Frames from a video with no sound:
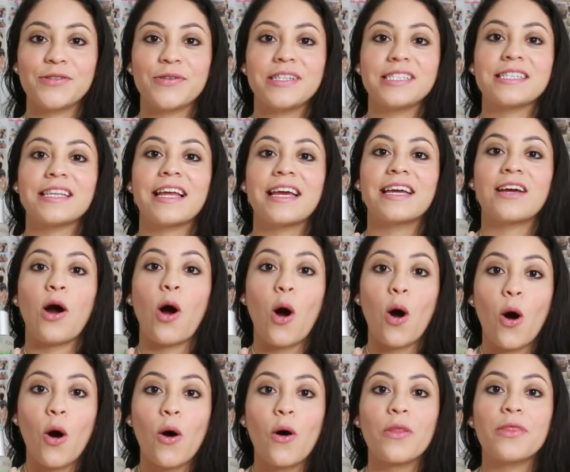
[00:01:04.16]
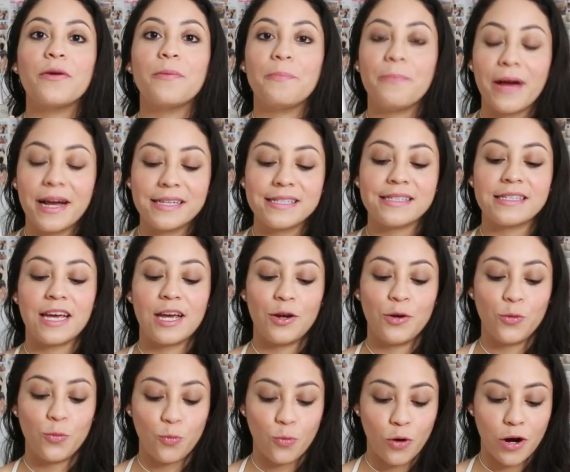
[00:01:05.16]
So it's like all the best
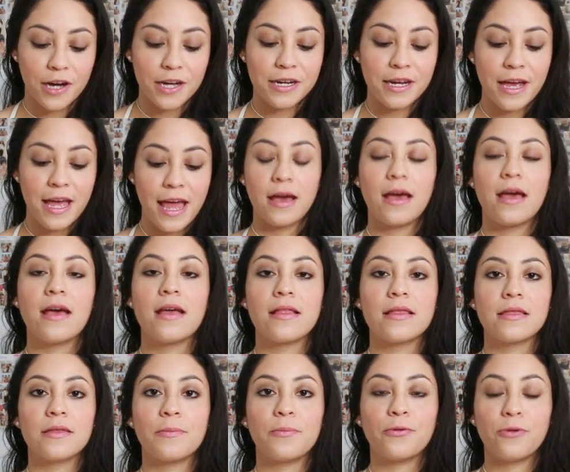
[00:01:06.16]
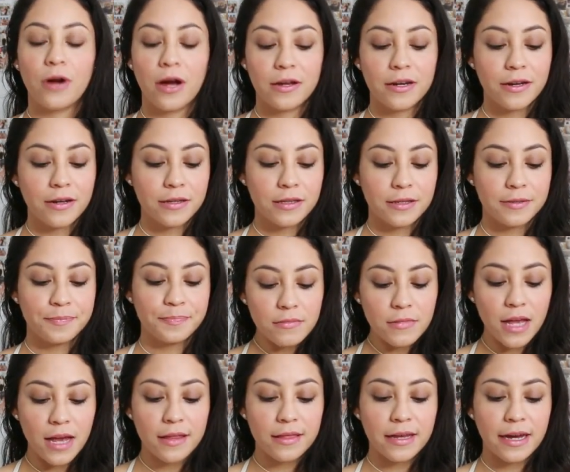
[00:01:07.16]
in one. And the product
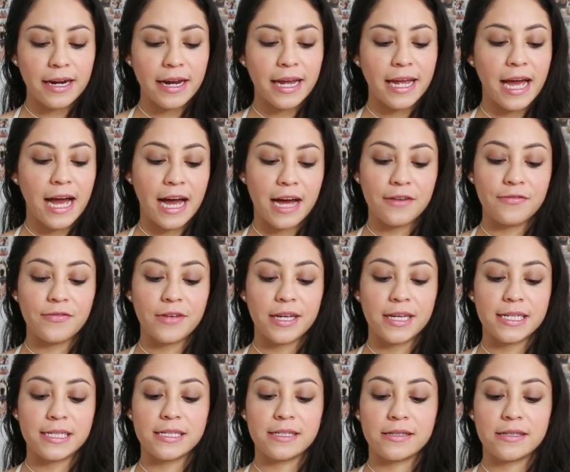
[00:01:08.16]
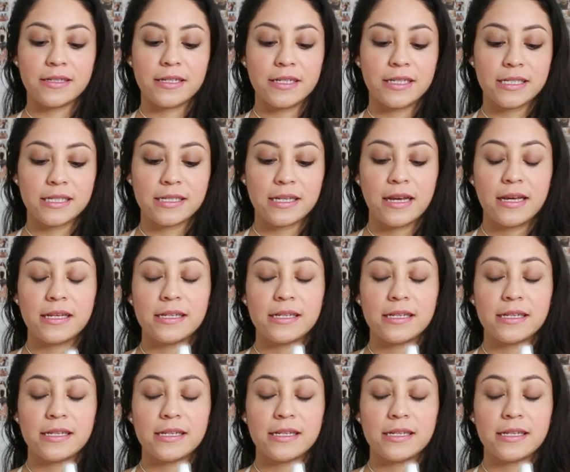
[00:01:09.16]
that I have is this